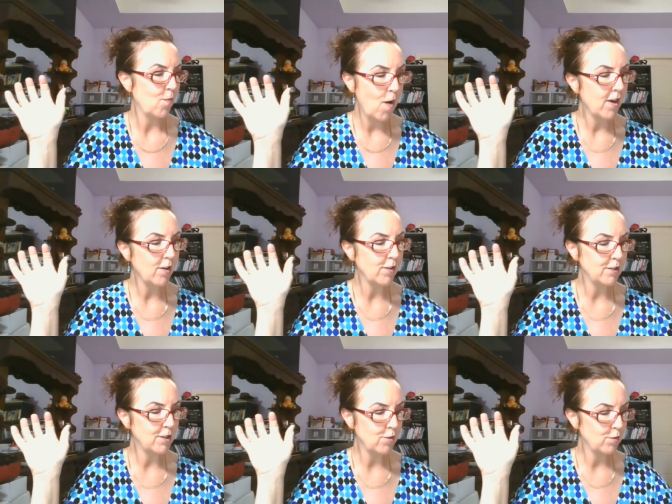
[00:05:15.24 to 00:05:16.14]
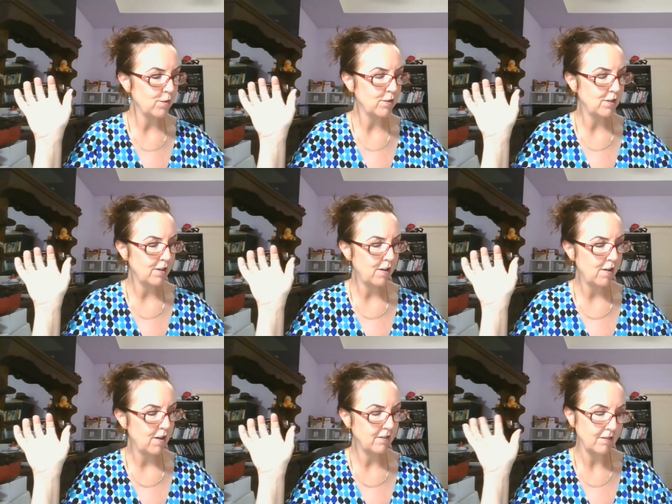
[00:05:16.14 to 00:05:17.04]
Why are they so? Uh,
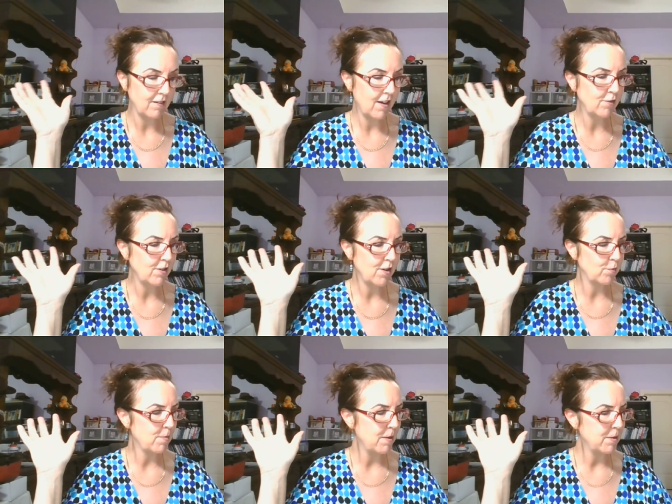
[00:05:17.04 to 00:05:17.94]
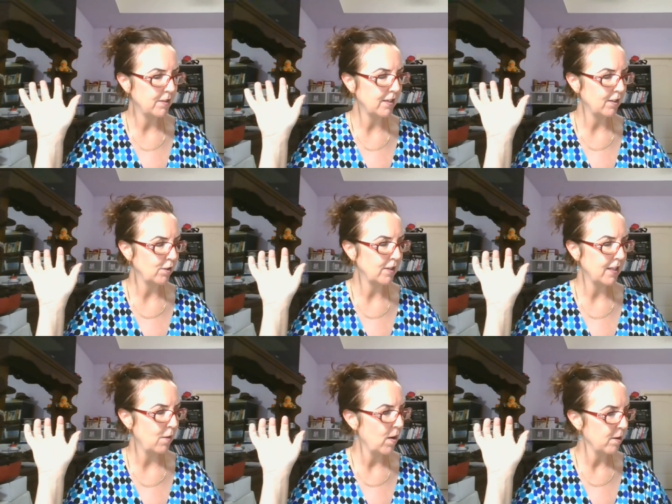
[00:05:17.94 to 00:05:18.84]
I don't know. Maybe I'll take a look at
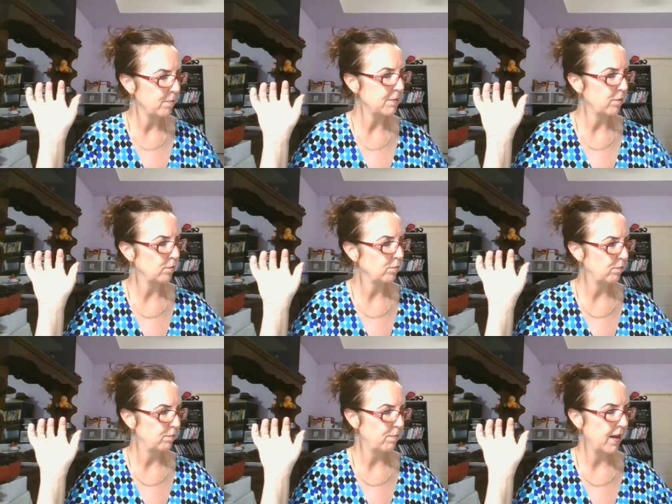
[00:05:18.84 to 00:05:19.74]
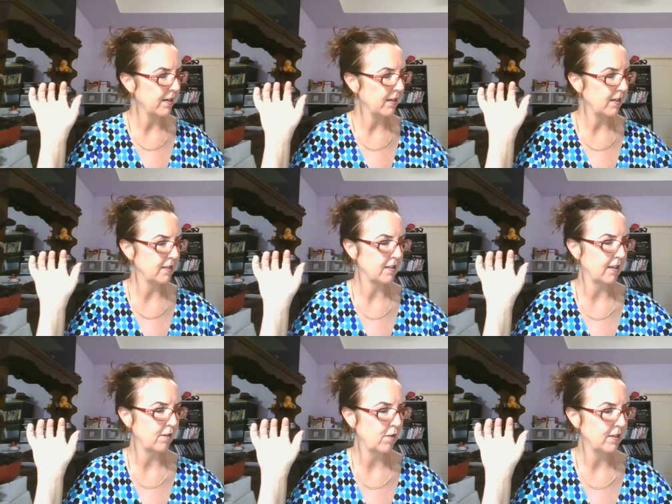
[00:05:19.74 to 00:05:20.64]
that. Why are people buying guns
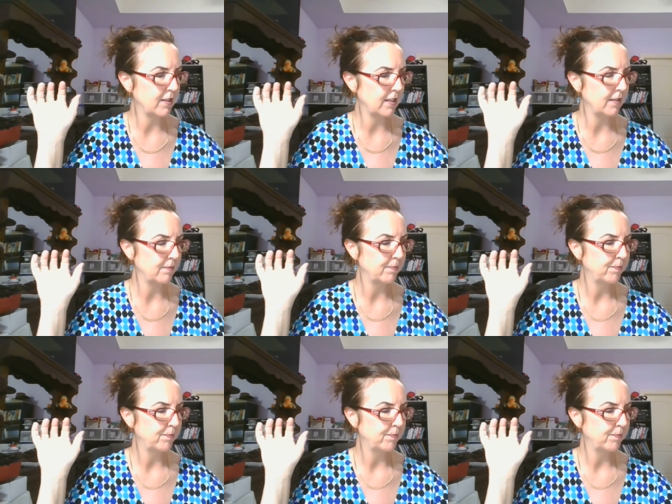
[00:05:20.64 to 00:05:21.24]
like crazy?